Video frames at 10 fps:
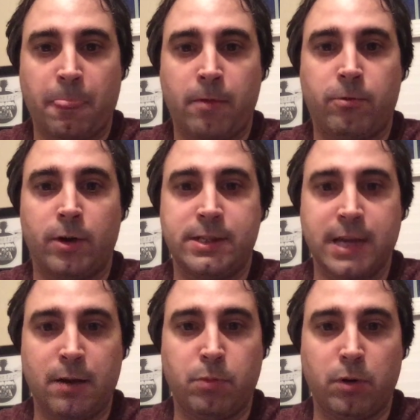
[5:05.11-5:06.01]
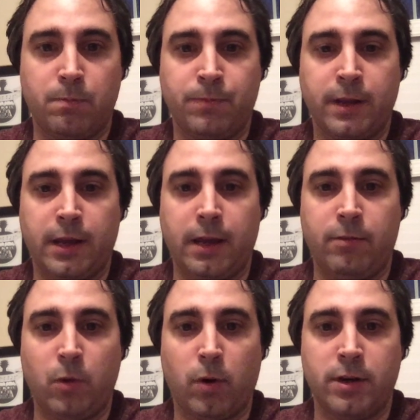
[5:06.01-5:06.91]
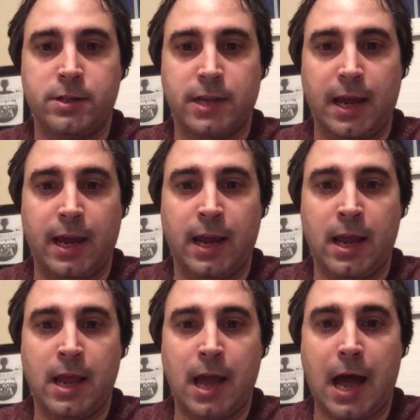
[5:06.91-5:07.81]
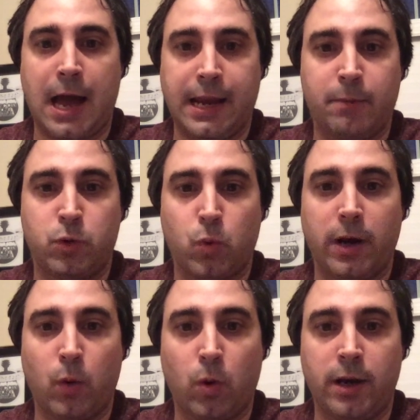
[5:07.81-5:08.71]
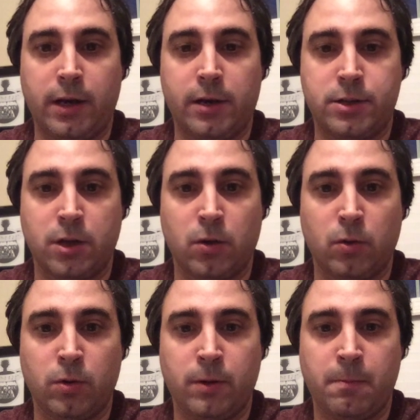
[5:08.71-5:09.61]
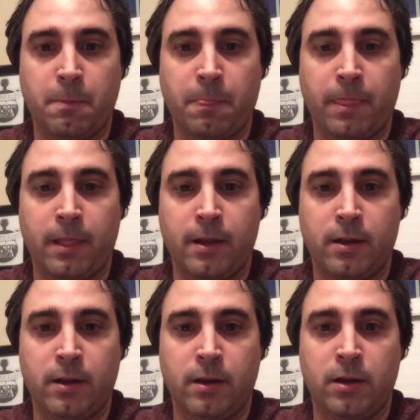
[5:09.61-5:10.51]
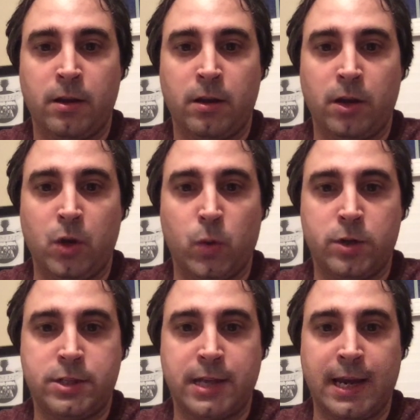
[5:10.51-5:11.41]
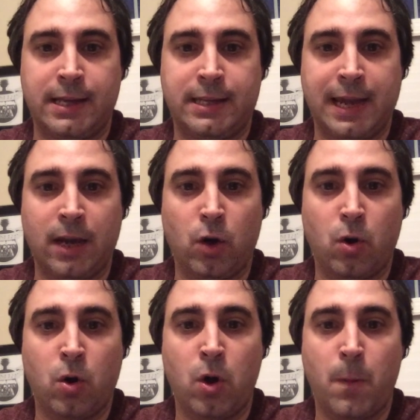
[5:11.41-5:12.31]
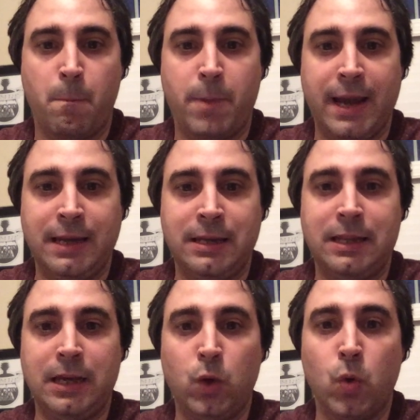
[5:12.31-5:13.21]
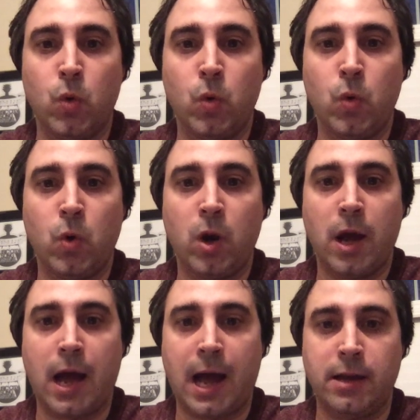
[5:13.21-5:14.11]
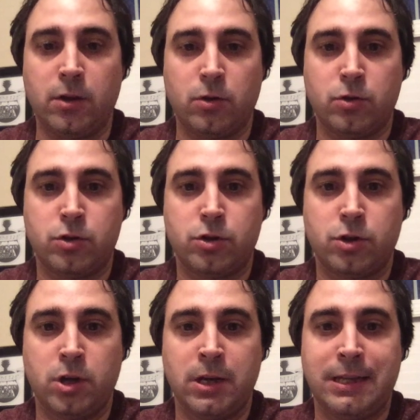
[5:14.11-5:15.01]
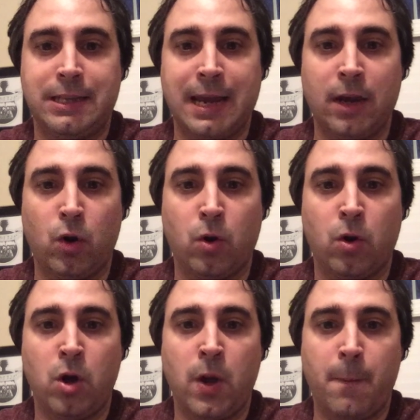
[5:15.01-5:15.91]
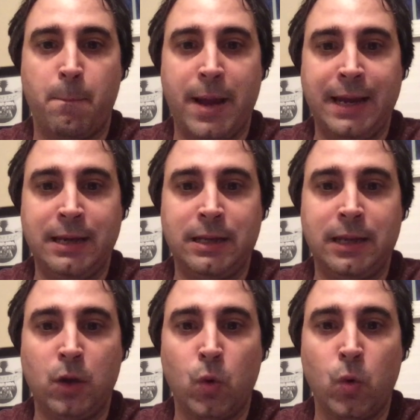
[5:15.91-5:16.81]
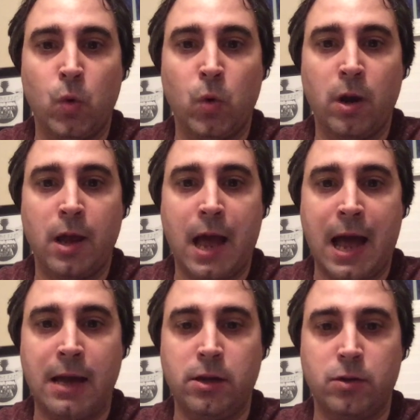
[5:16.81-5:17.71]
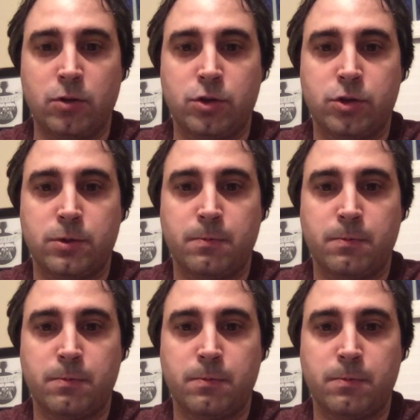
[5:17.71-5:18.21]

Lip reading: For example, if you want to say, I am 21 years old, you would say, Tengo 21 años. Tengo 21 años.